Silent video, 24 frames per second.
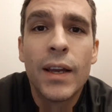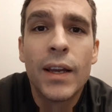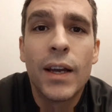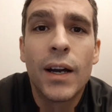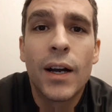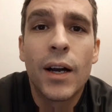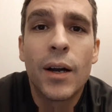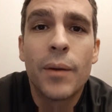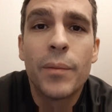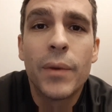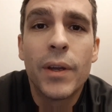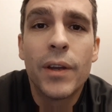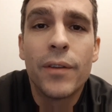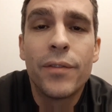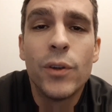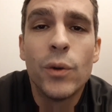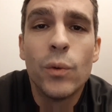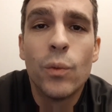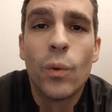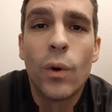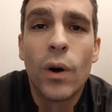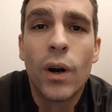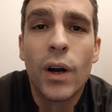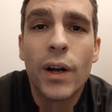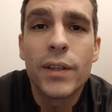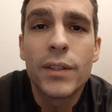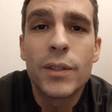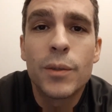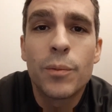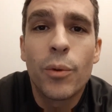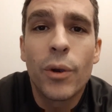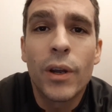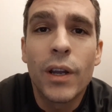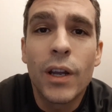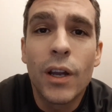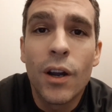um, if you want to
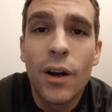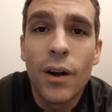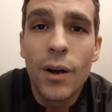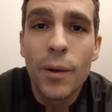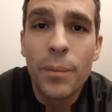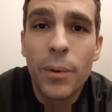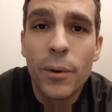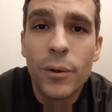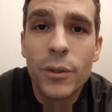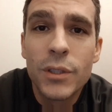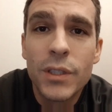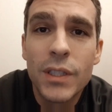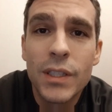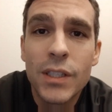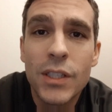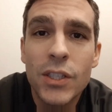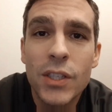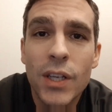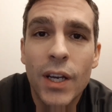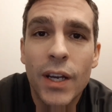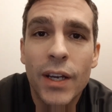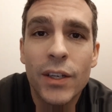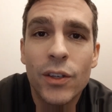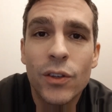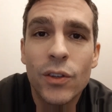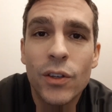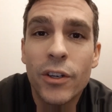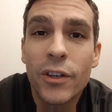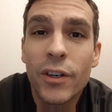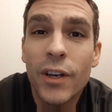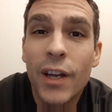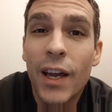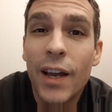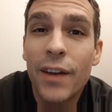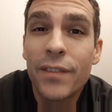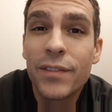bring compost inside you're
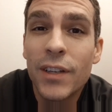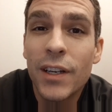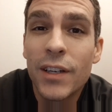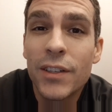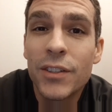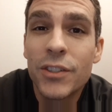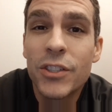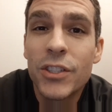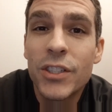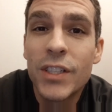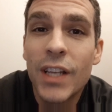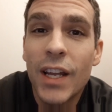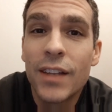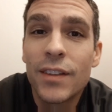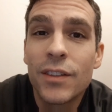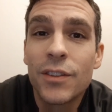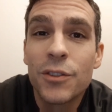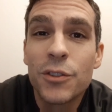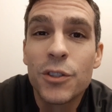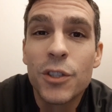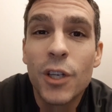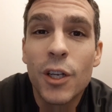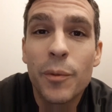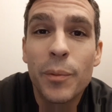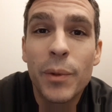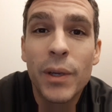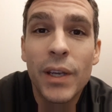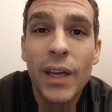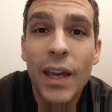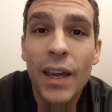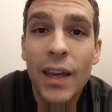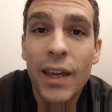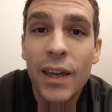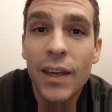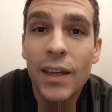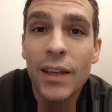going to have to understand that there's going to be
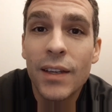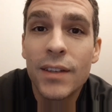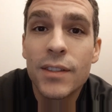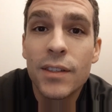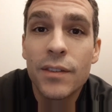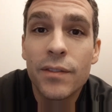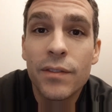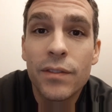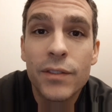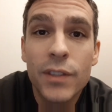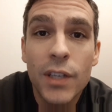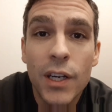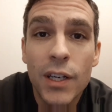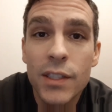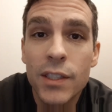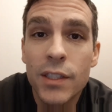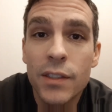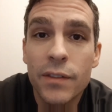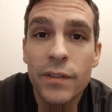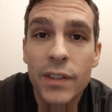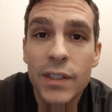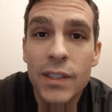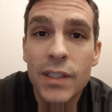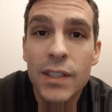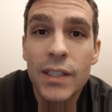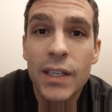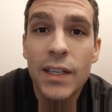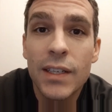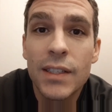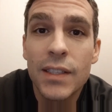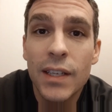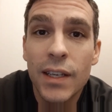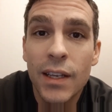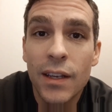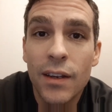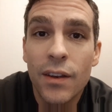eggs of tons of
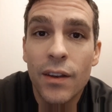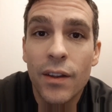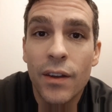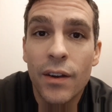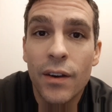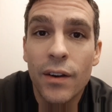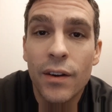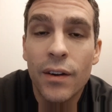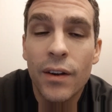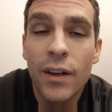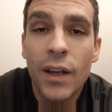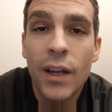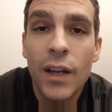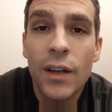insects in there